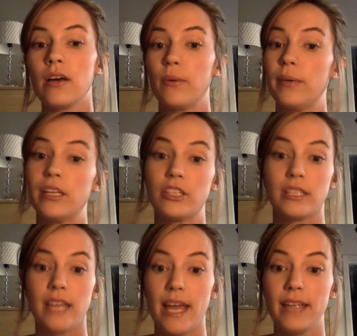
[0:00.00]
We
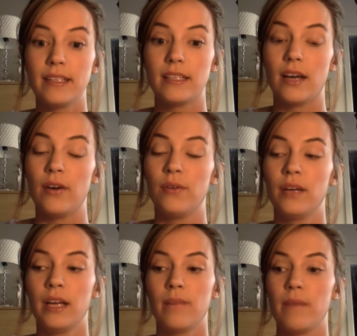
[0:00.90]
just did, so
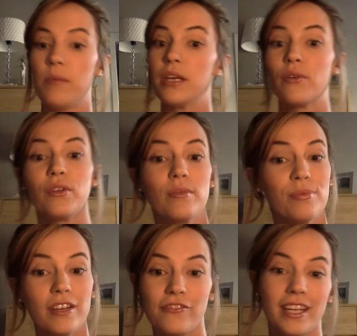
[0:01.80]
maybe go to the
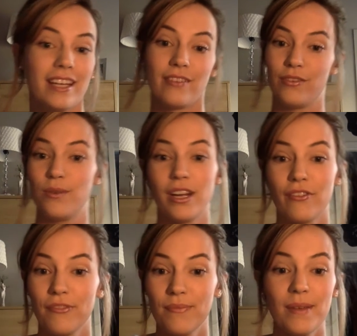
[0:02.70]
briefing, and if you hear
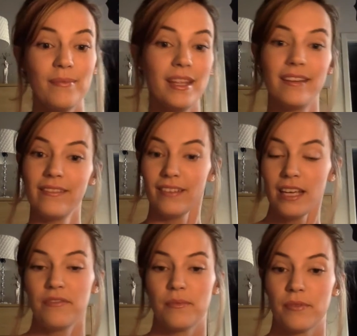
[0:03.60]
from them, then
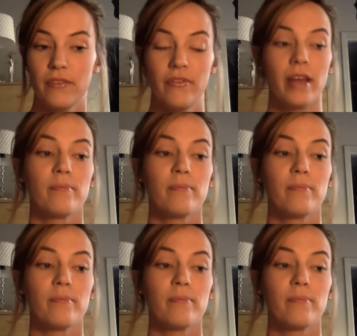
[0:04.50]
leave the briefing.